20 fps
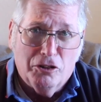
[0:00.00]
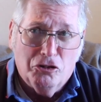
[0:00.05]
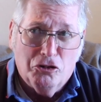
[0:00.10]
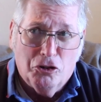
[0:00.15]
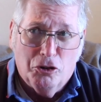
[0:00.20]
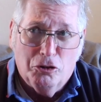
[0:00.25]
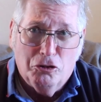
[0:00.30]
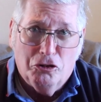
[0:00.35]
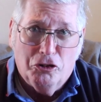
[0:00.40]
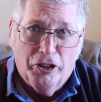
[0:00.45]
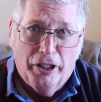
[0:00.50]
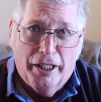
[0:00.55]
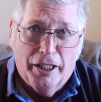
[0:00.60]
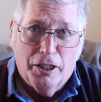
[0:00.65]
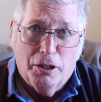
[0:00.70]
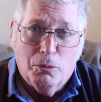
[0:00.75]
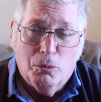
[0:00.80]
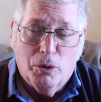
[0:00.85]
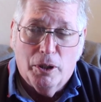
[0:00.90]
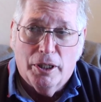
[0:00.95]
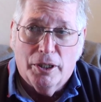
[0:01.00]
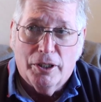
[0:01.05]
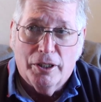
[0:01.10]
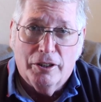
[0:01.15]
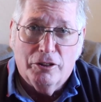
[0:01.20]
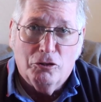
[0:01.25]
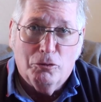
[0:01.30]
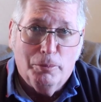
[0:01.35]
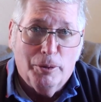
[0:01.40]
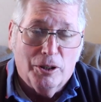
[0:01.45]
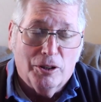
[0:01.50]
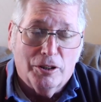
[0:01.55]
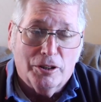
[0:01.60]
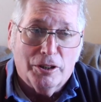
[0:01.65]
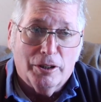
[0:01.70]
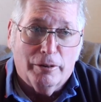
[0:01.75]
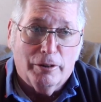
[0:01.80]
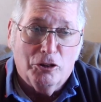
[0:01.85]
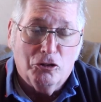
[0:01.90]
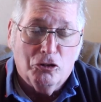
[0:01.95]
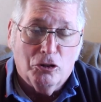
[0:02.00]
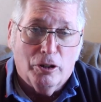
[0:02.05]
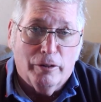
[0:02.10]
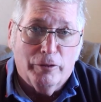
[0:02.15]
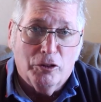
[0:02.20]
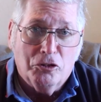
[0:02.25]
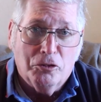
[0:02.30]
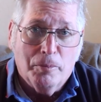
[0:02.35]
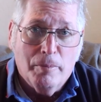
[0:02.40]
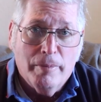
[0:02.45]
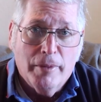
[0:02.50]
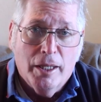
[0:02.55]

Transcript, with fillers: associated with his military service.